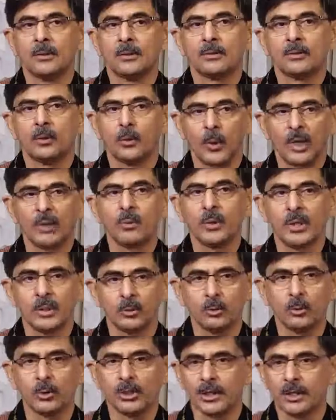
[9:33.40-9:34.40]
the way we are
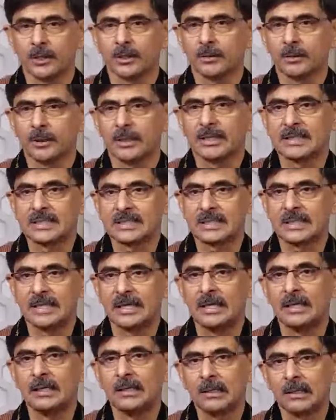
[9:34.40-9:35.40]
doing it at
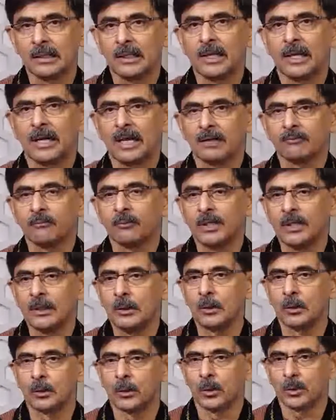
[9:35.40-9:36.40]
scale, at very
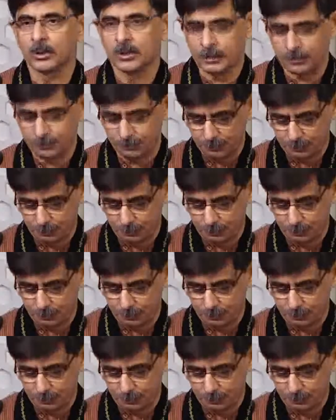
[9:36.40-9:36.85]
low cost.